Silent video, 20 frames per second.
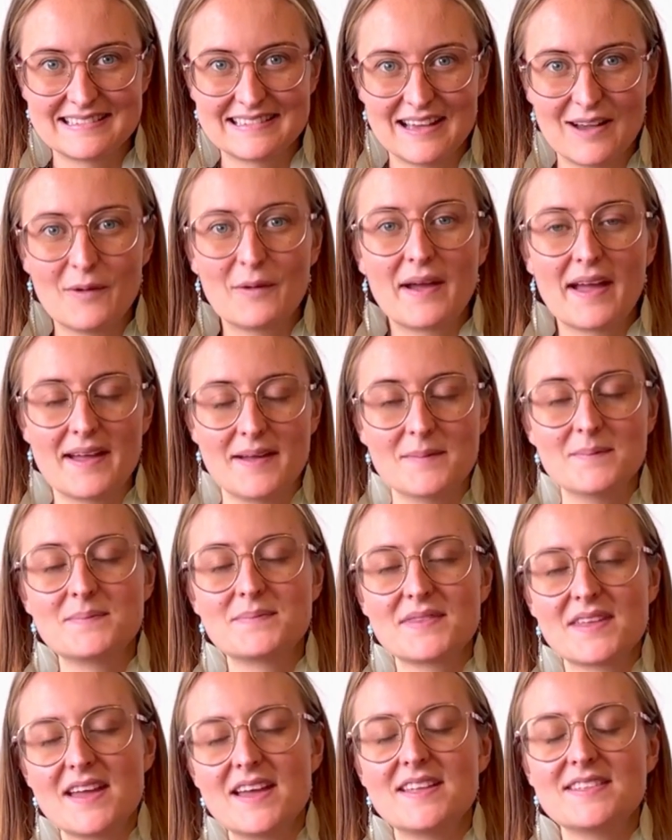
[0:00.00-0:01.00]
Okay.
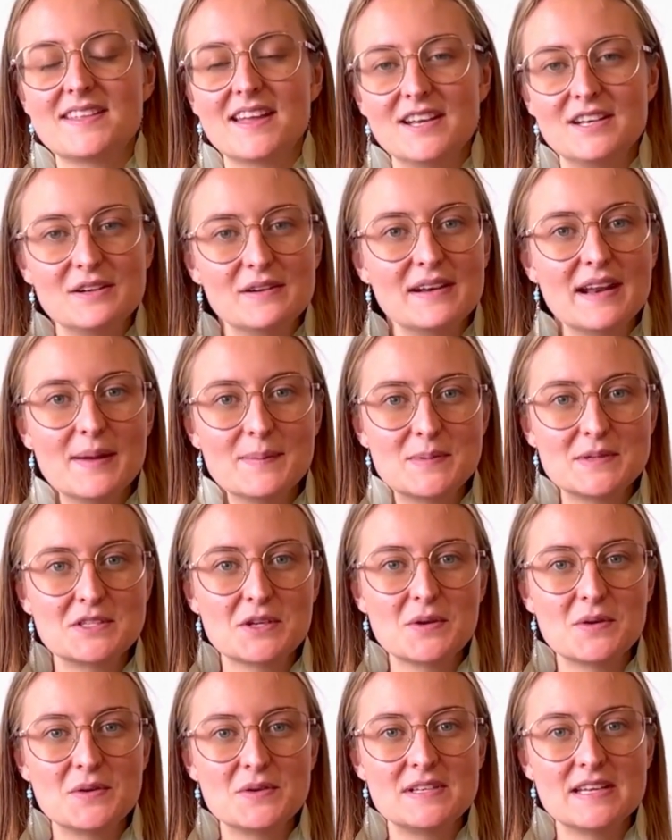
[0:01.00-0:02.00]
They do an
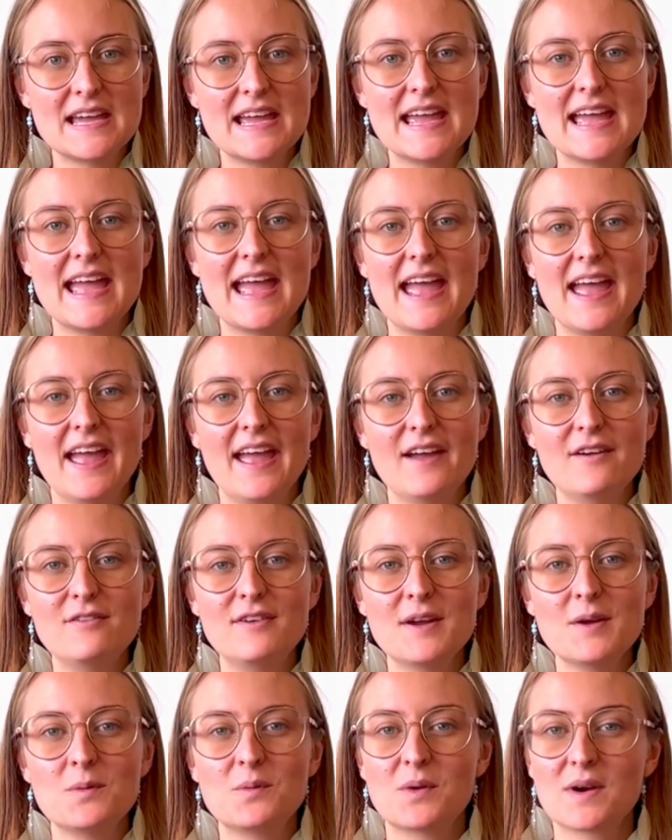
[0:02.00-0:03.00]
episode
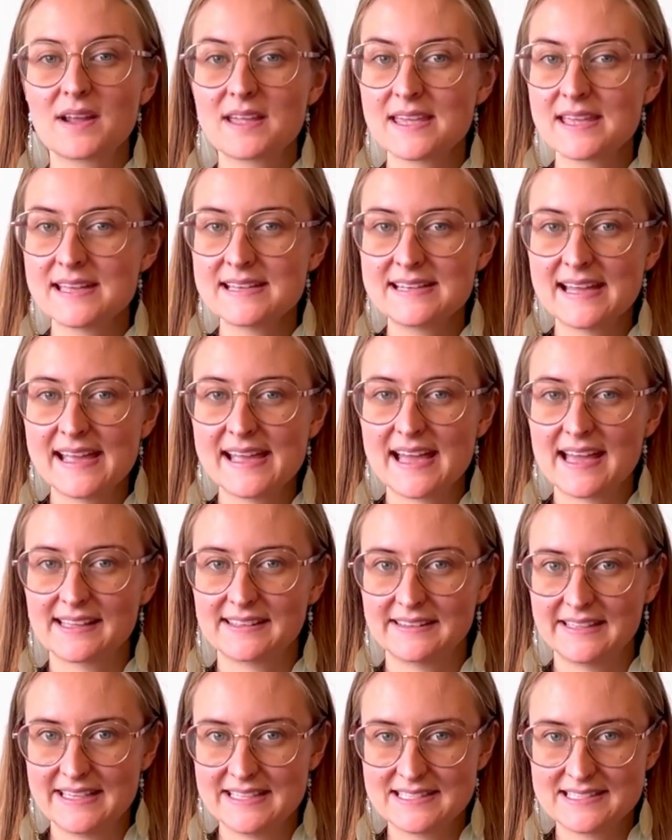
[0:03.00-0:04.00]
every working day at
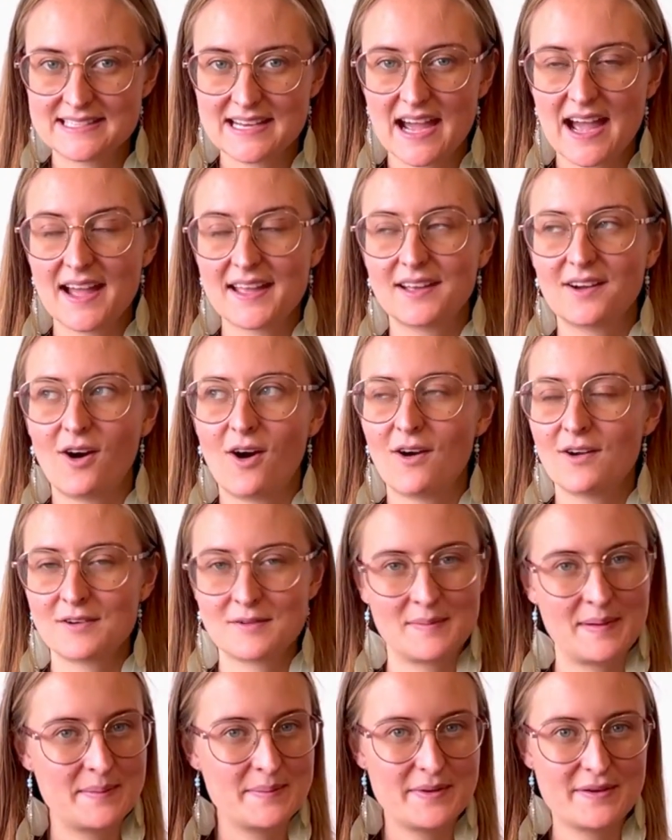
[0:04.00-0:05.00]
least. I can't
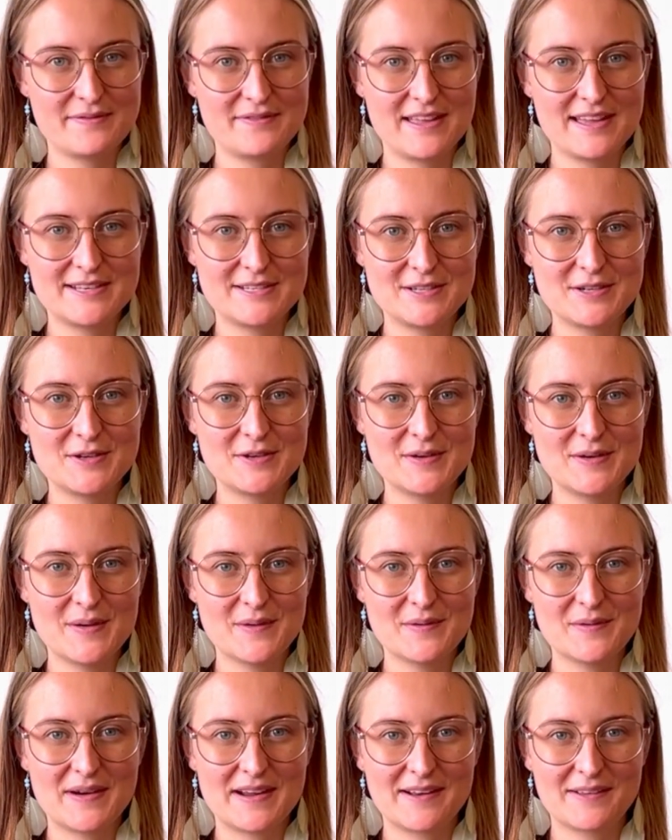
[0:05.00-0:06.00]
remember if they do
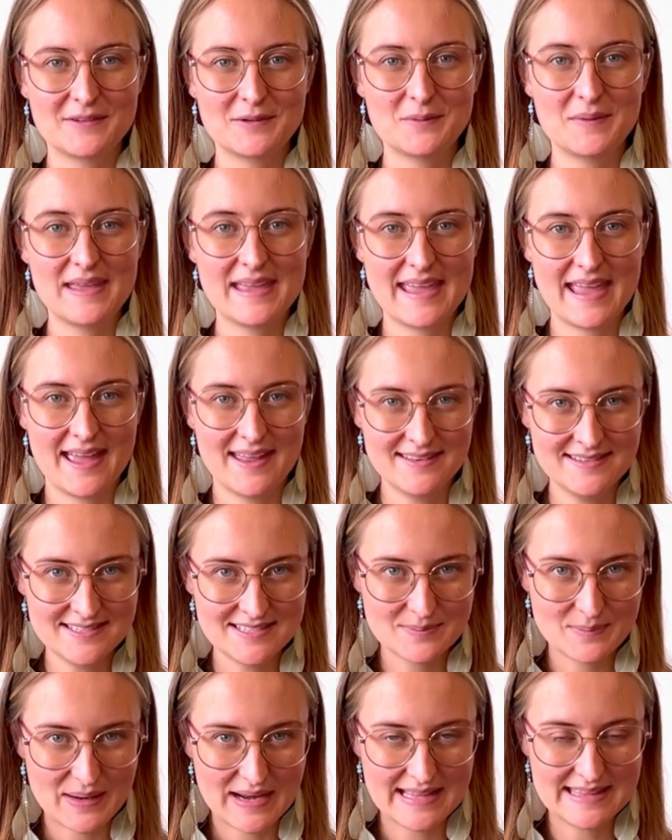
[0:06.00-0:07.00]
one on the weekend,
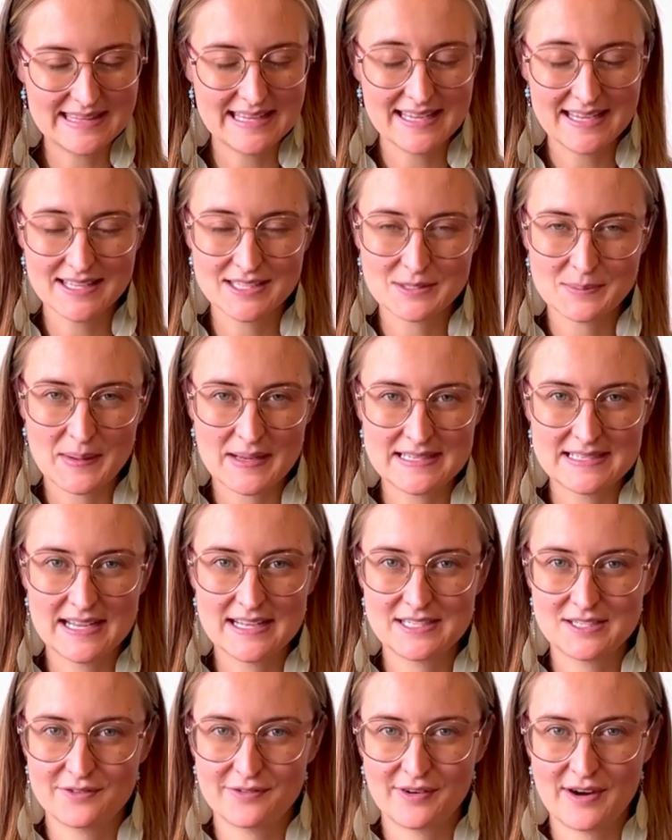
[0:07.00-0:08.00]
but I think it's Monday
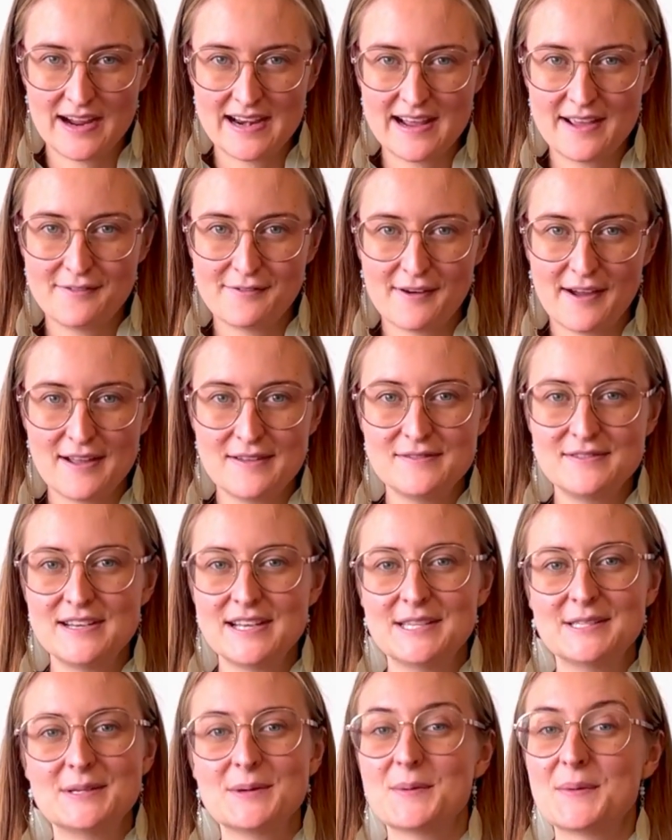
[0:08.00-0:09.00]
to Friday, 5
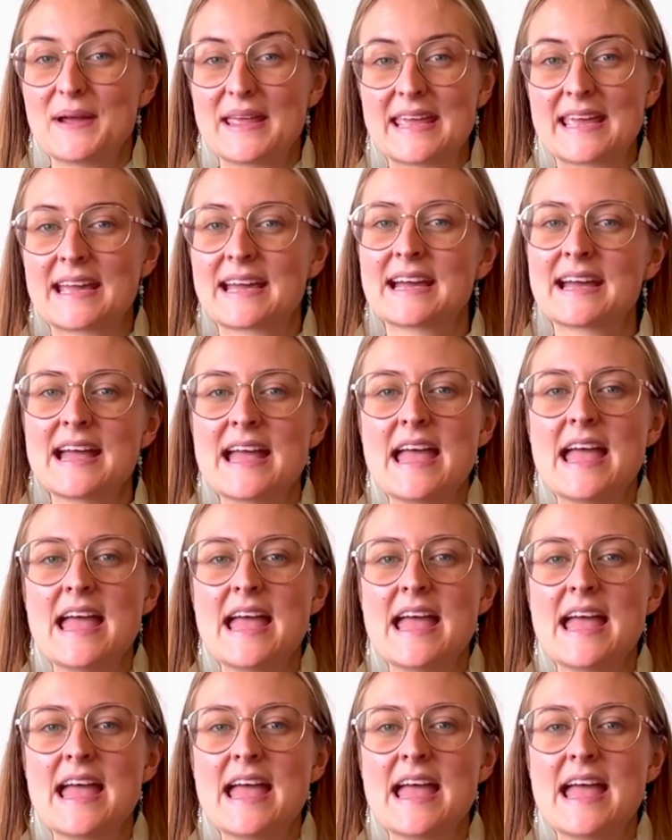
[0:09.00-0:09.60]
days a week.